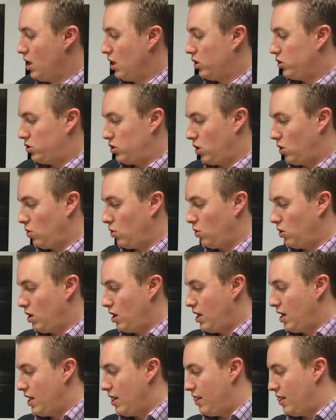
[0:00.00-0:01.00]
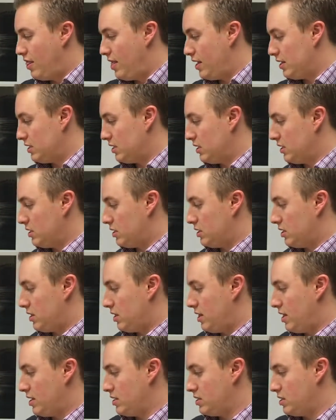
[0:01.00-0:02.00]
So this
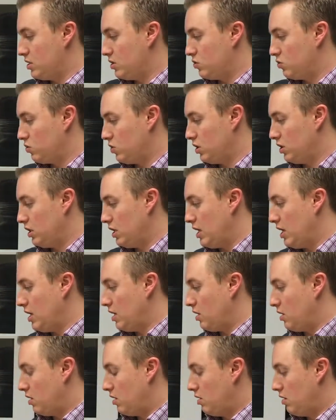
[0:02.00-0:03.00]
is really